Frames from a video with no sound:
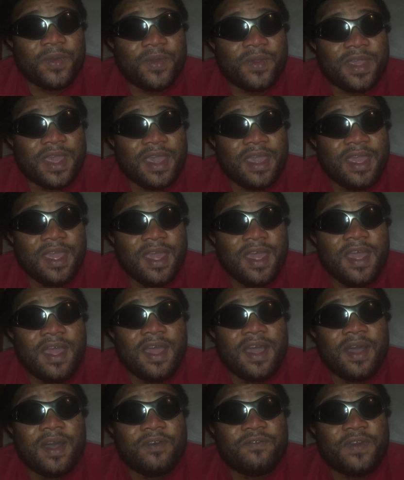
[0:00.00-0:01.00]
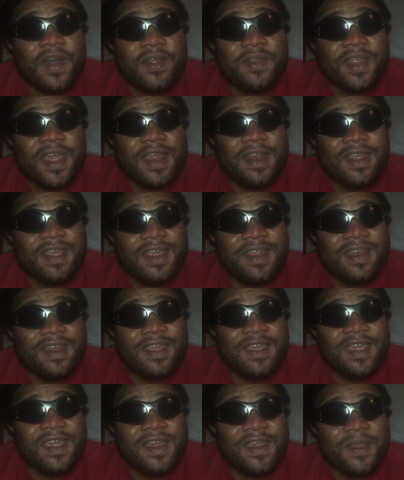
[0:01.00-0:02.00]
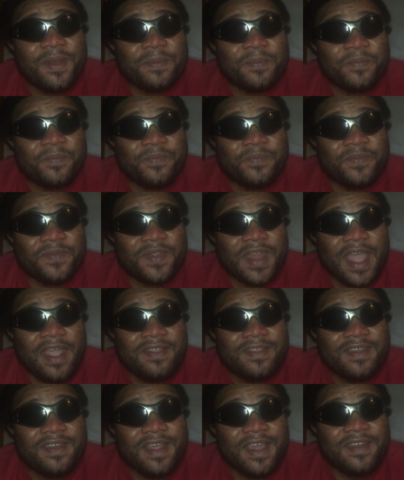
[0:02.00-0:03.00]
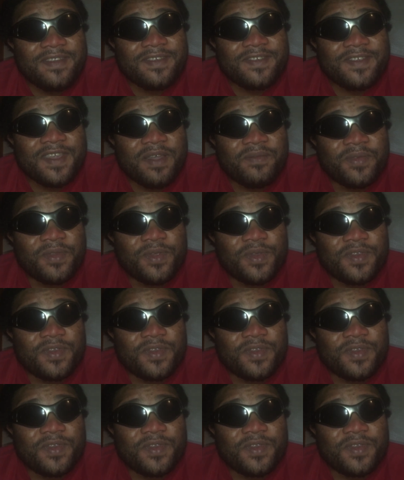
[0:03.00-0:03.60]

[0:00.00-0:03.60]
Okay, founded in the year 1987.